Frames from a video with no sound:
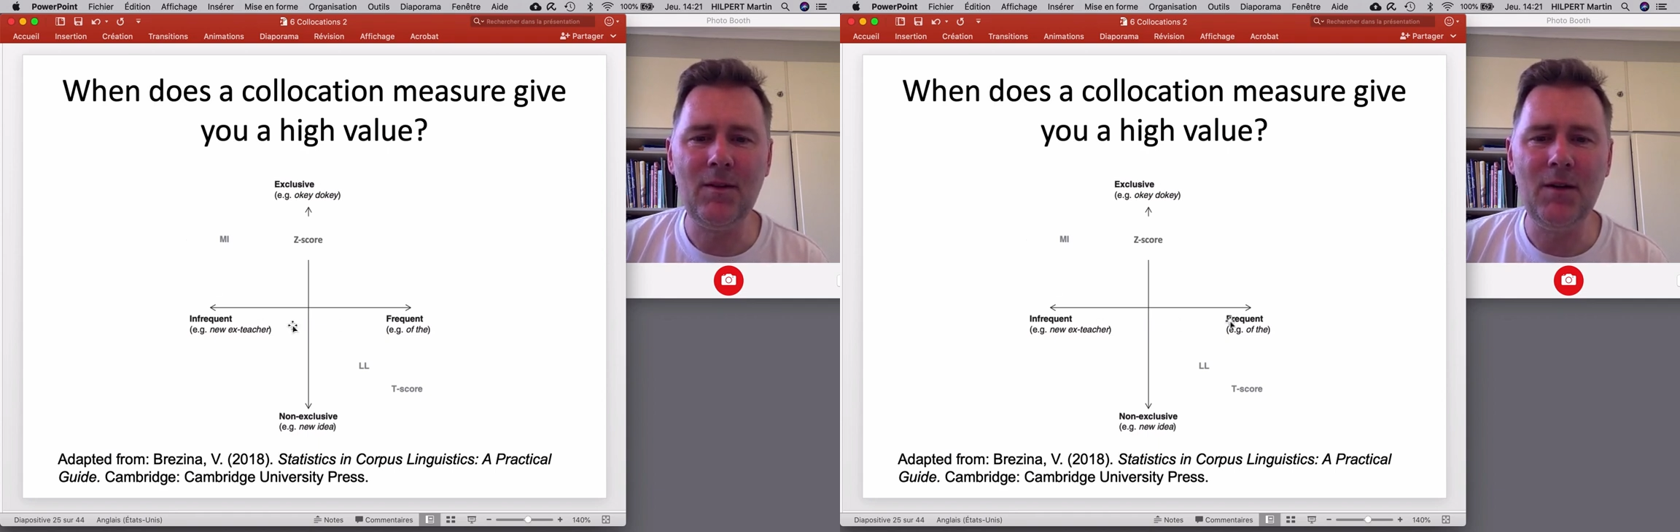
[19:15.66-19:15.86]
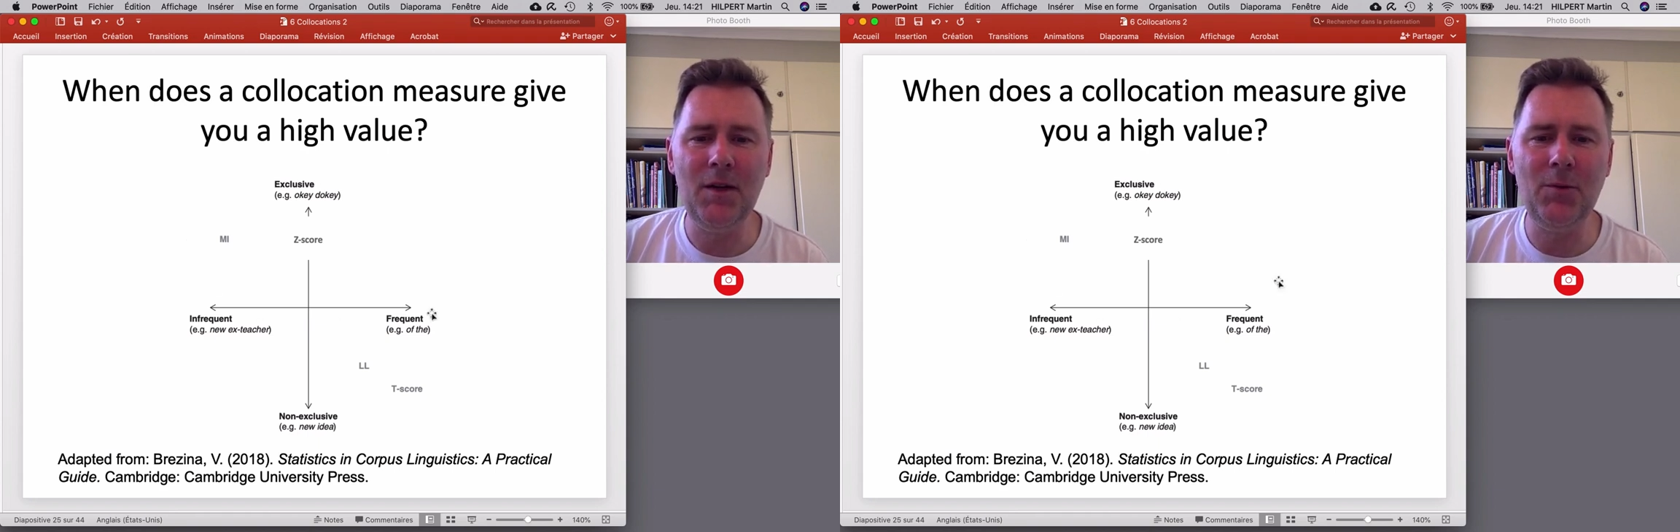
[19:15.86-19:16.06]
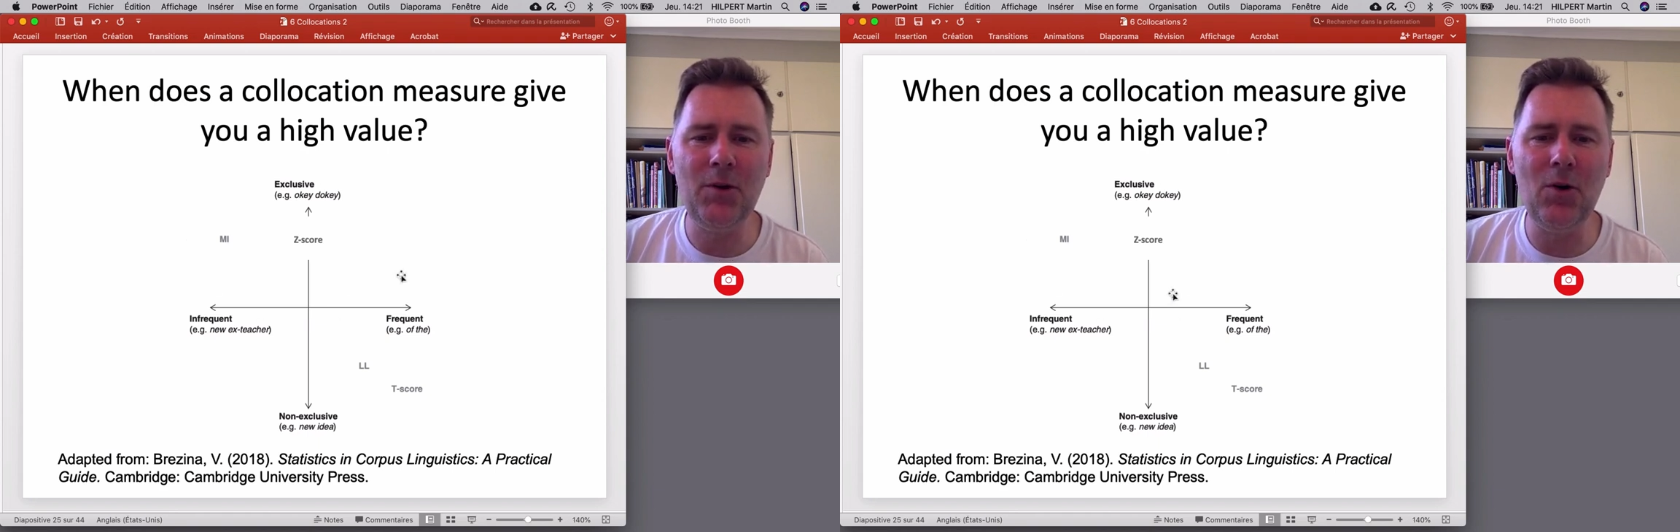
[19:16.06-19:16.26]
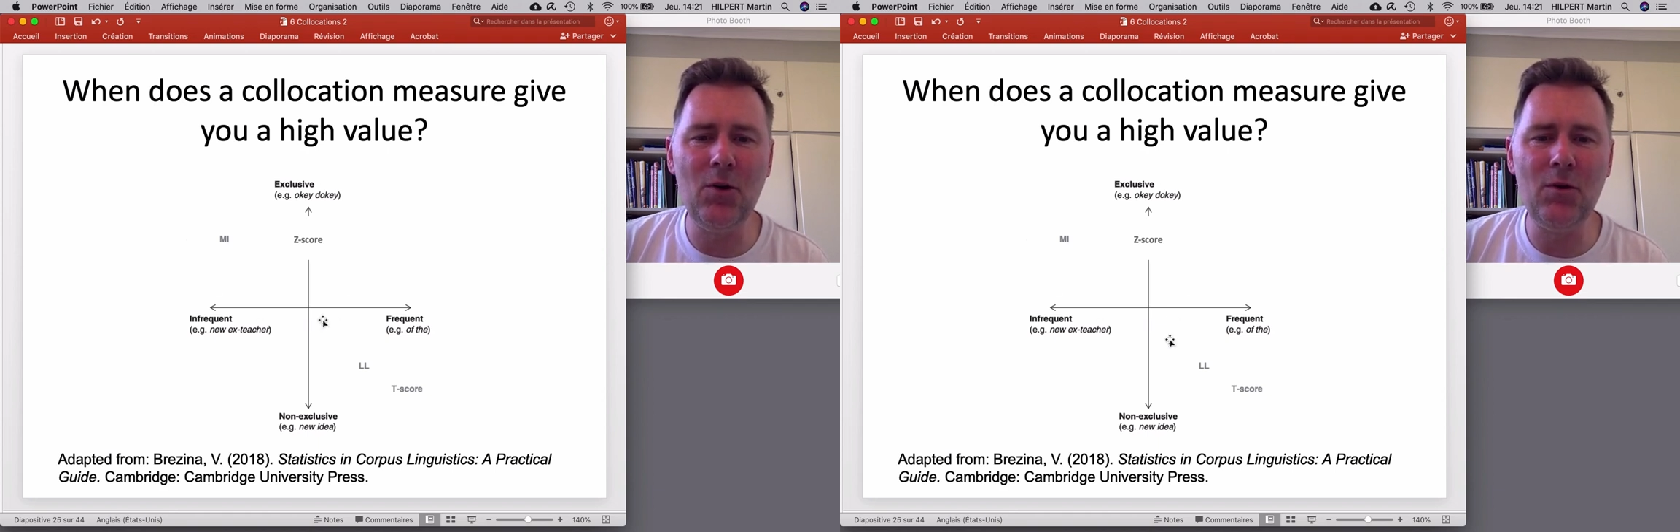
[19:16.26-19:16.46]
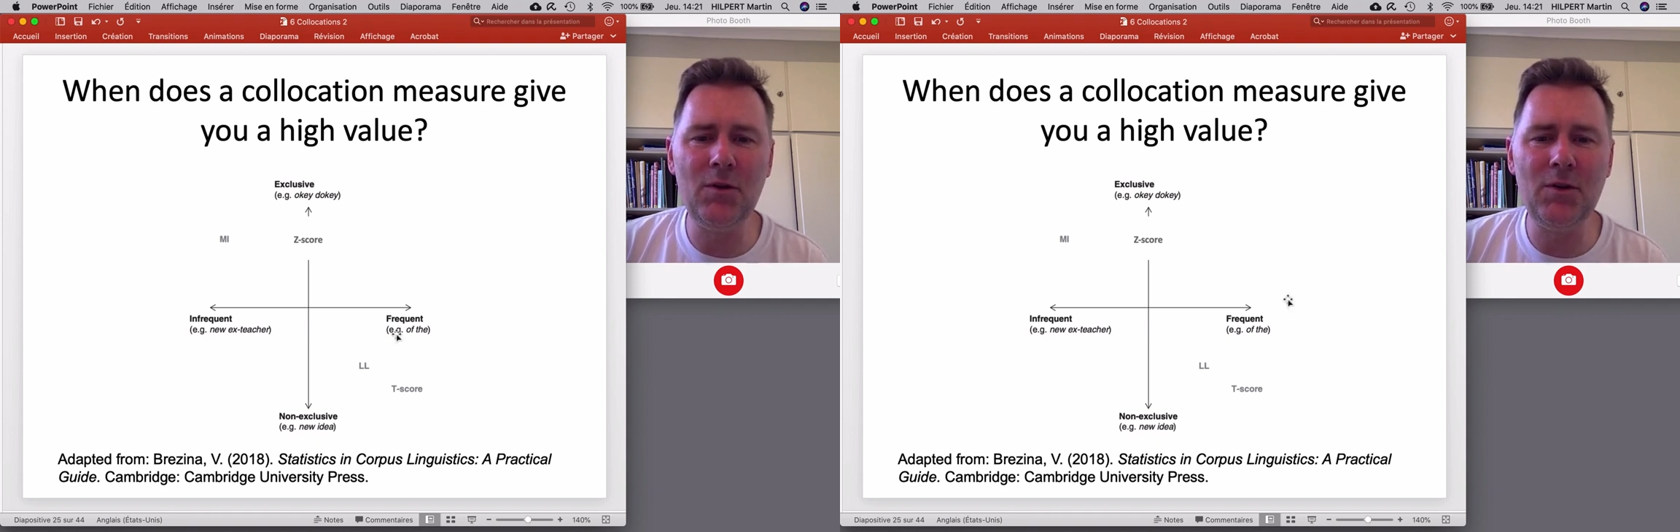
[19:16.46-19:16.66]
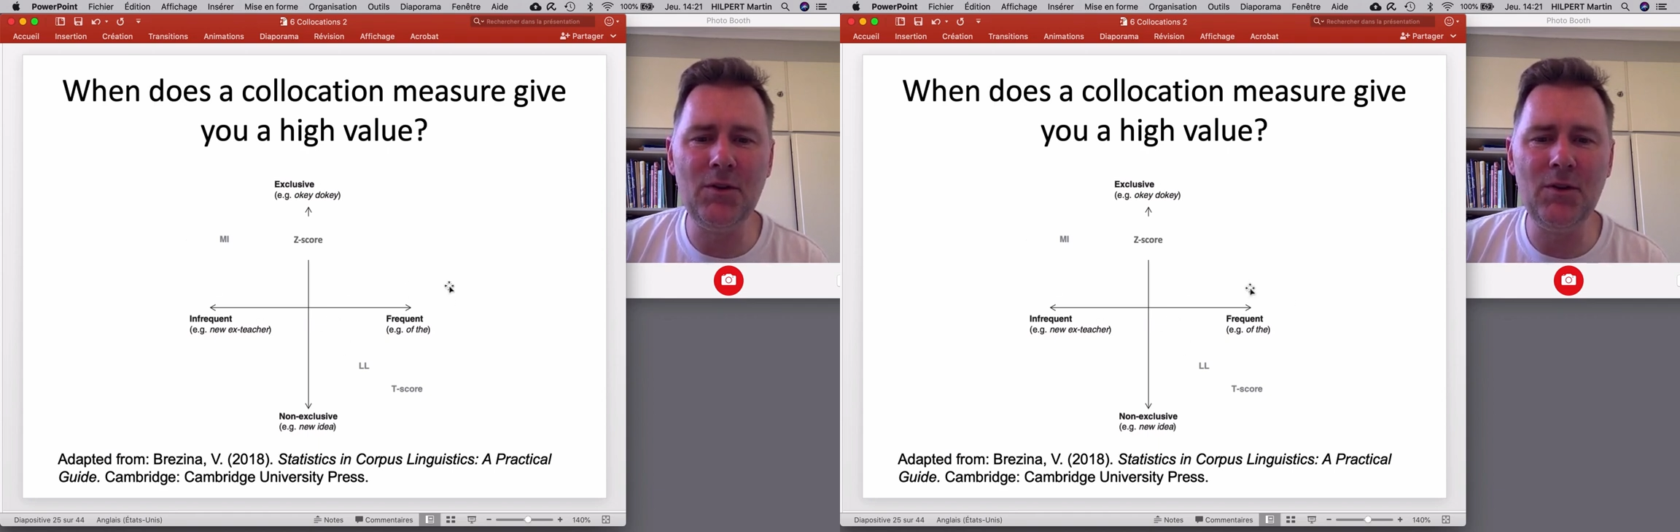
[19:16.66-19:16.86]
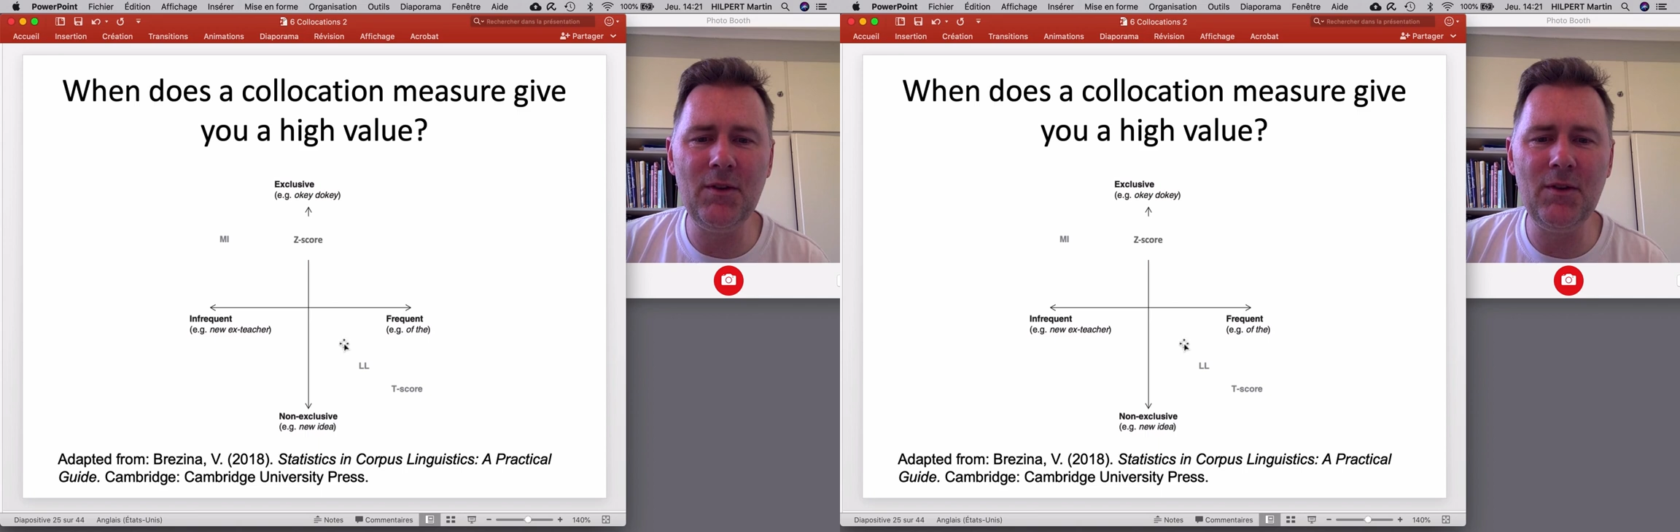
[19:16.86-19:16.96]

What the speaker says: If we go over to